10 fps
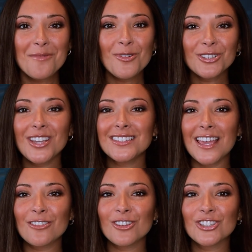Blockchain
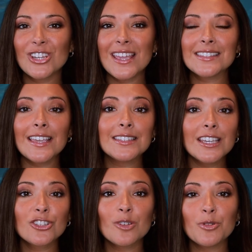technology is a
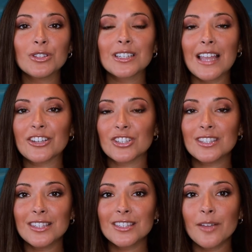distributed ledger
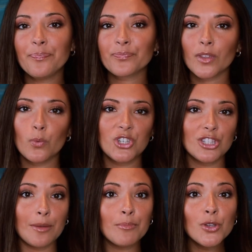system which
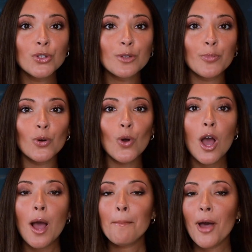is immutable,
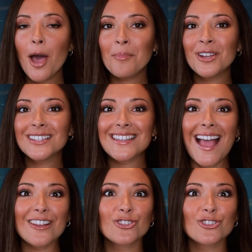permanent, and